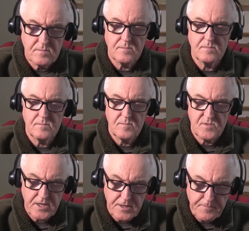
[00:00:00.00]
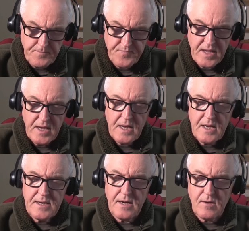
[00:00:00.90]
Mm-hmm, indeed.
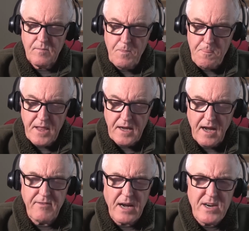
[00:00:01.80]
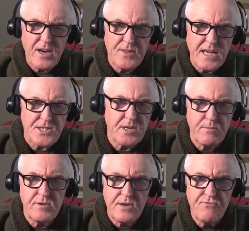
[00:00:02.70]
Now, have I got that
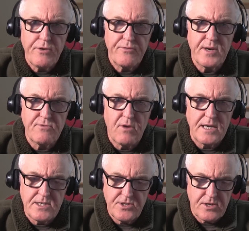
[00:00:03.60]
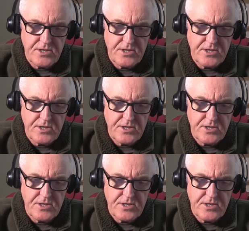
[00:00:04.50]
summary roughly right, Josh?